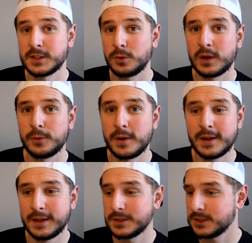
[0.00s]
get a
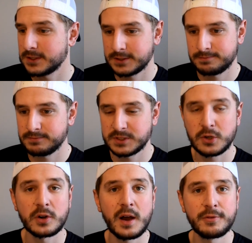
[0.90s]
21 and just
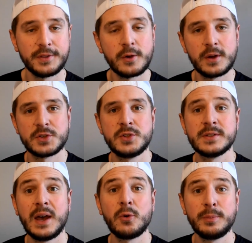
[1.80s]
start off with no
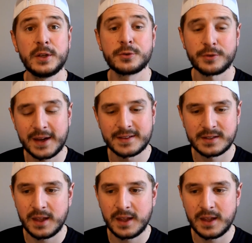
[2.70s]
issues, that would be great.